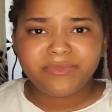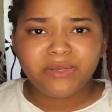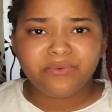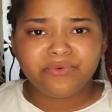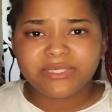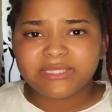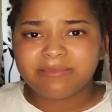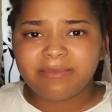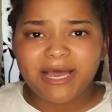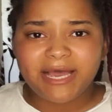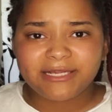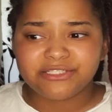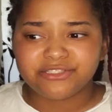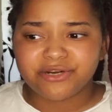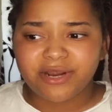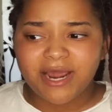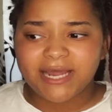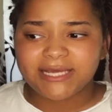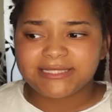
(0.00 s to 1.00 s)
with my
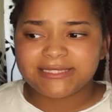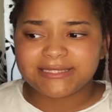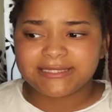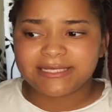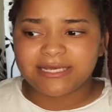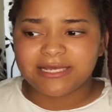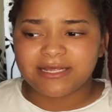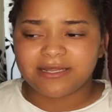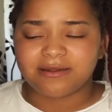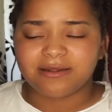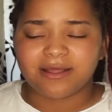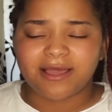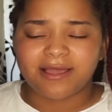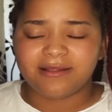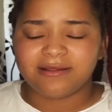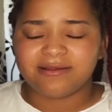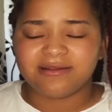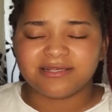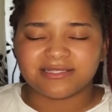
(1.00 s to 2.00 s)
dry skin.
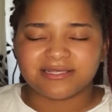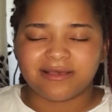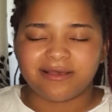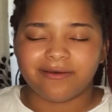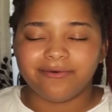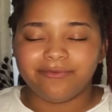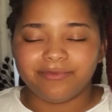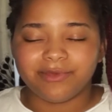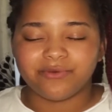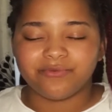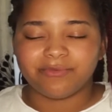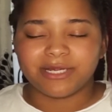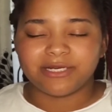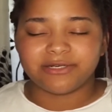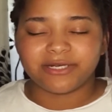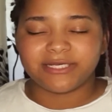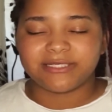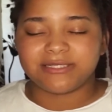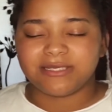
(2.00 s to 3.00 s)
Like, it doesn't help me with my
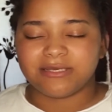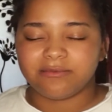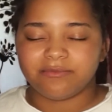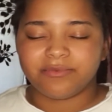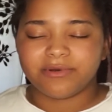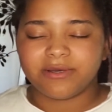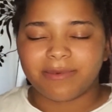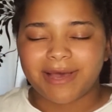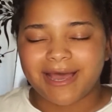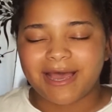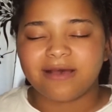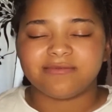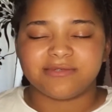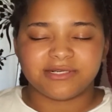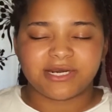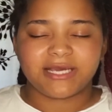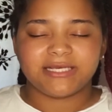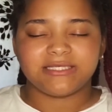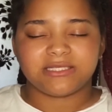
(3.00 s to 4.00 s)
dry skin, but I have
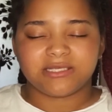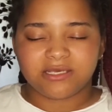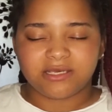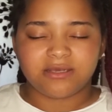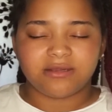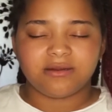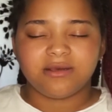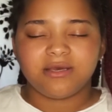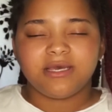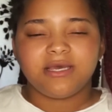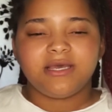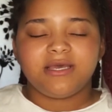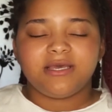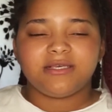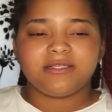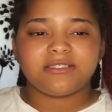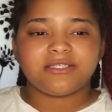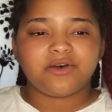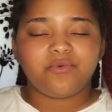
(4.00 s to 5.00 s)
dry skin,
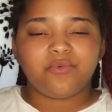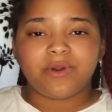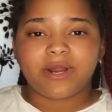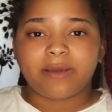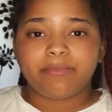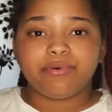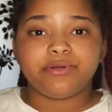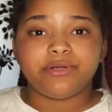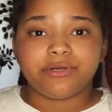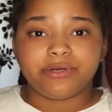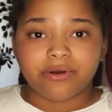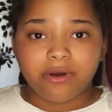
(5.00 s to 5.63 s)
and so when I put it